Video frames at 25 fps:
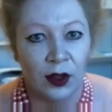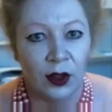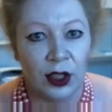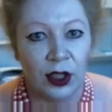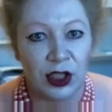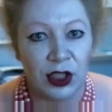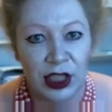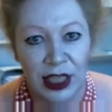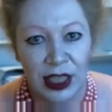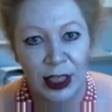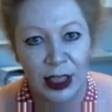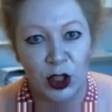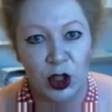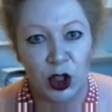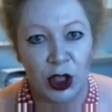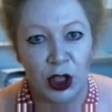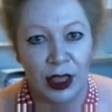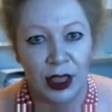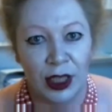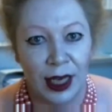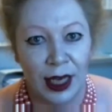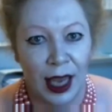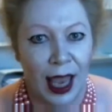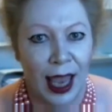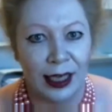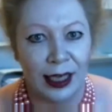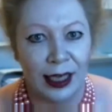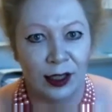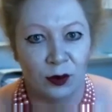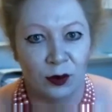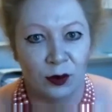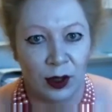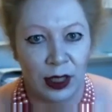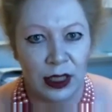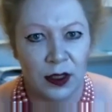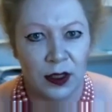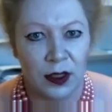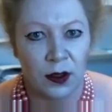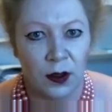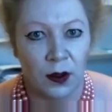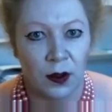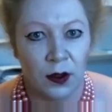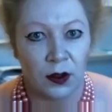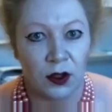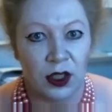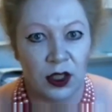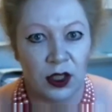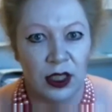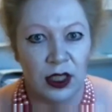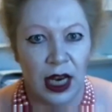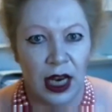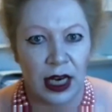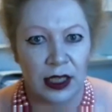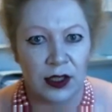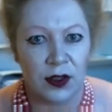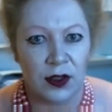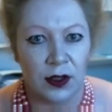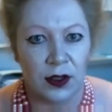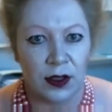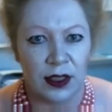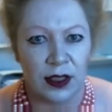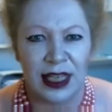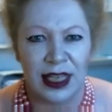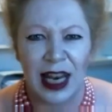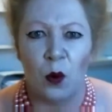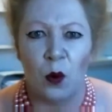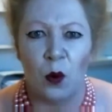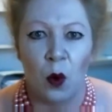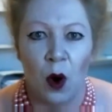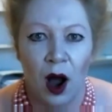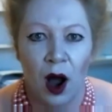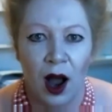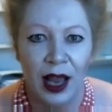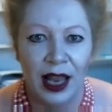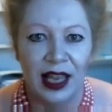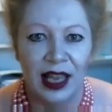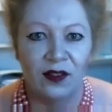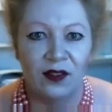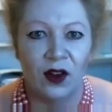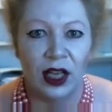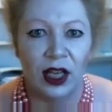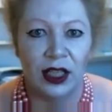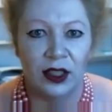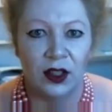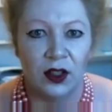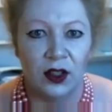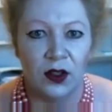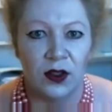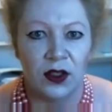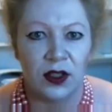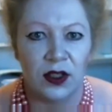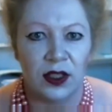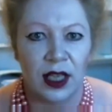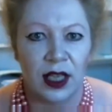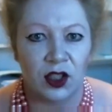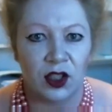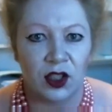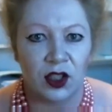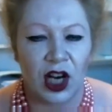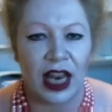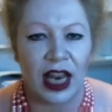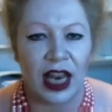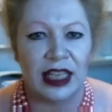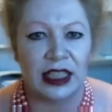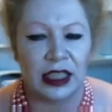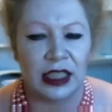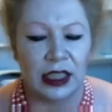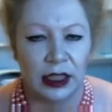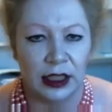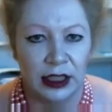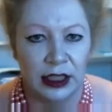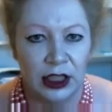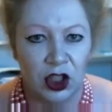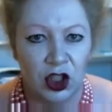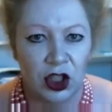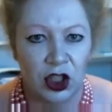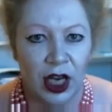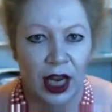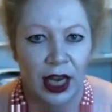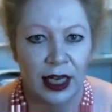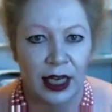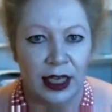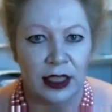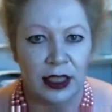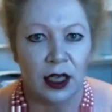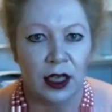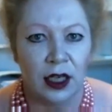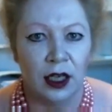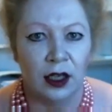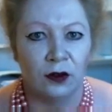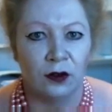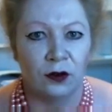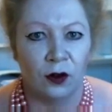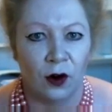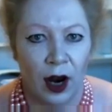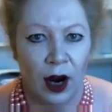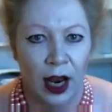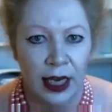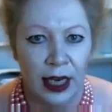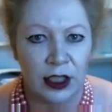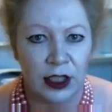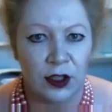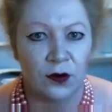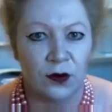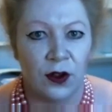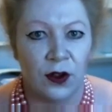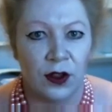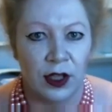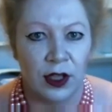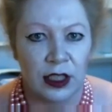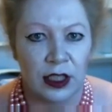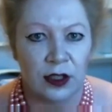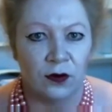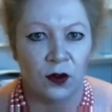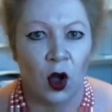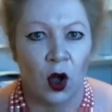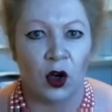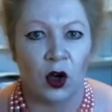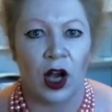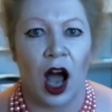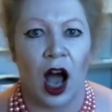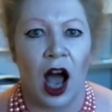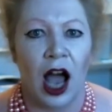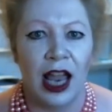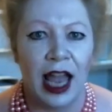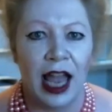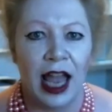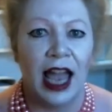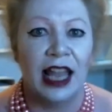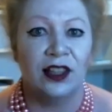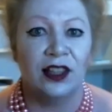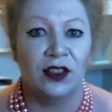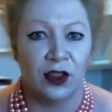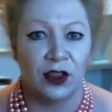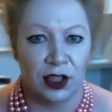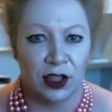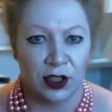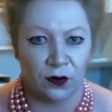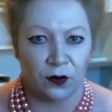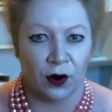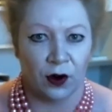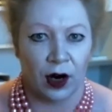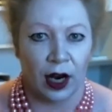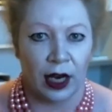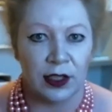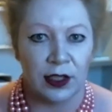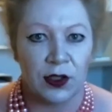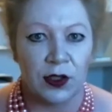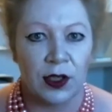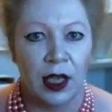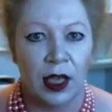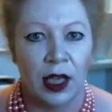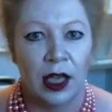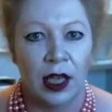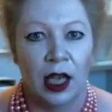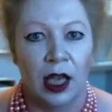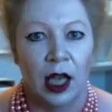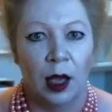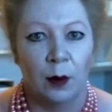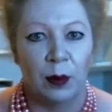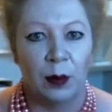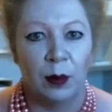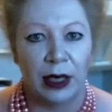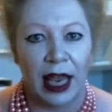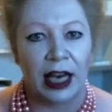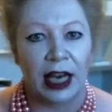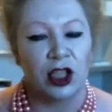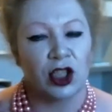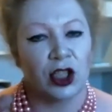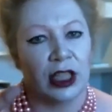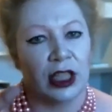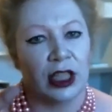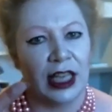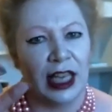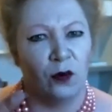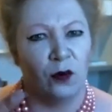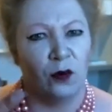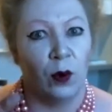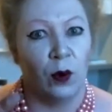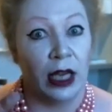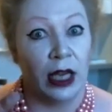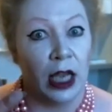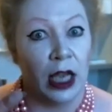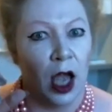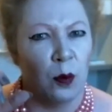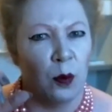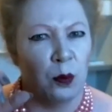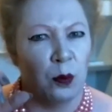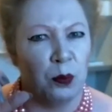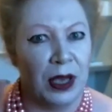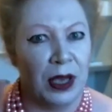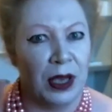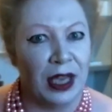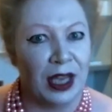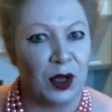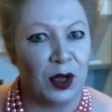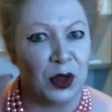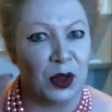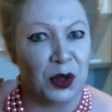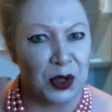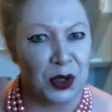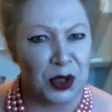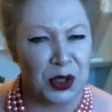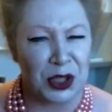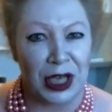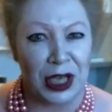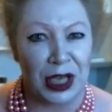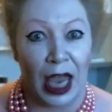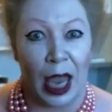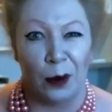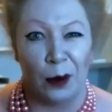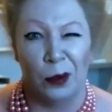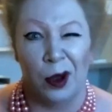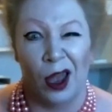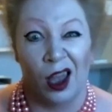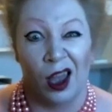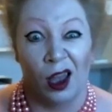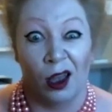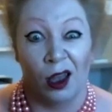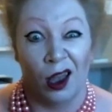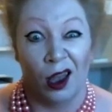the Teaching and Research Nexus. Now, why have I used such a cliched phrase for this vlog? I hate this phrase, but actually, if we pick the scab